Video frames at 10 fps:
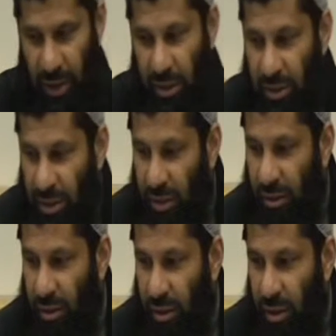And it
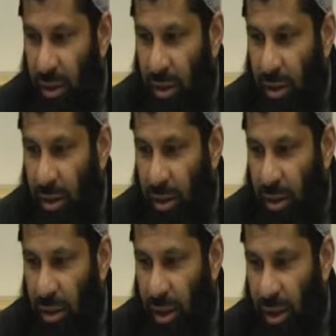said,
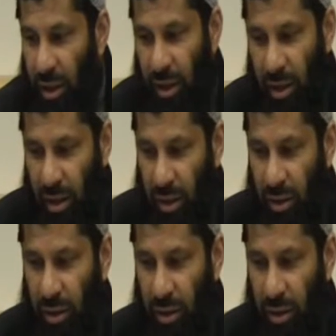the